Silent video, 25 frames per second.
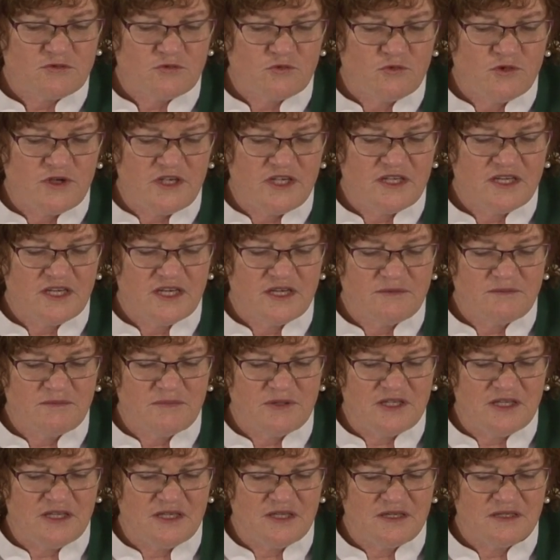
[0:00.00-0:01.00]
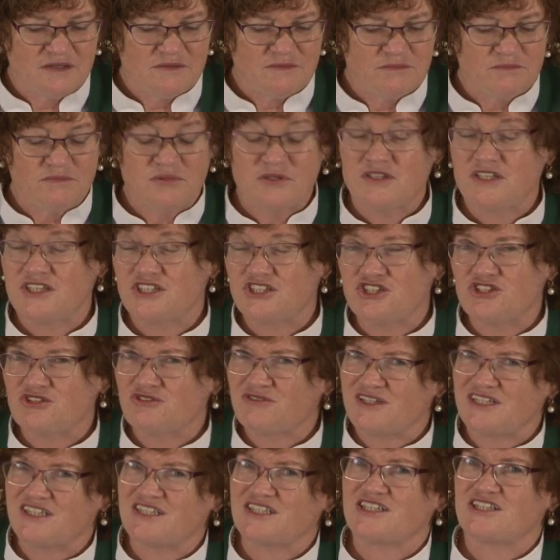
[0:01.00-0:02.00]
We can be
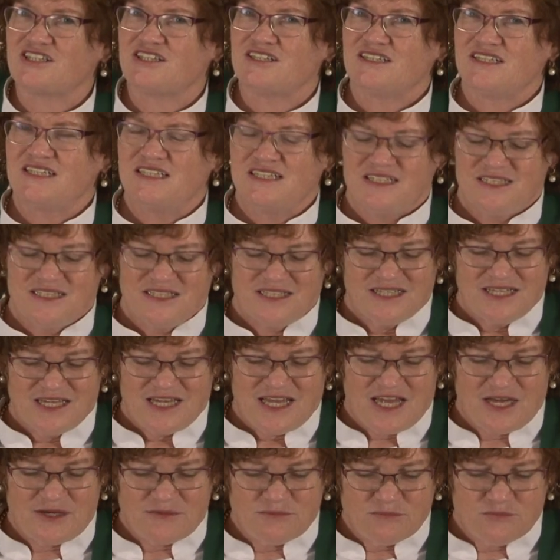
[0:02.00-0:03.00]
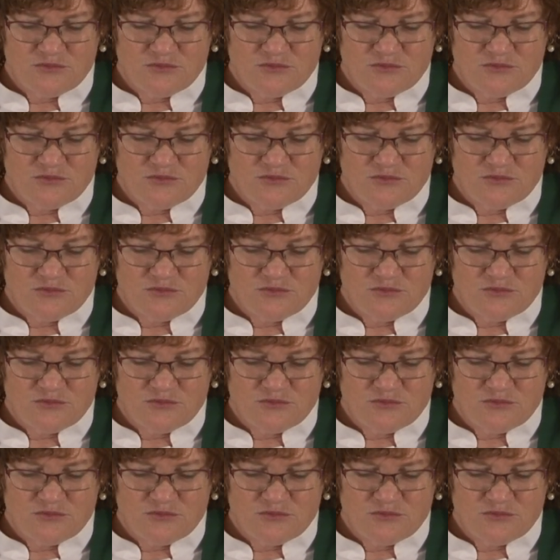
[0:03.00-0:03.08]
belligerent and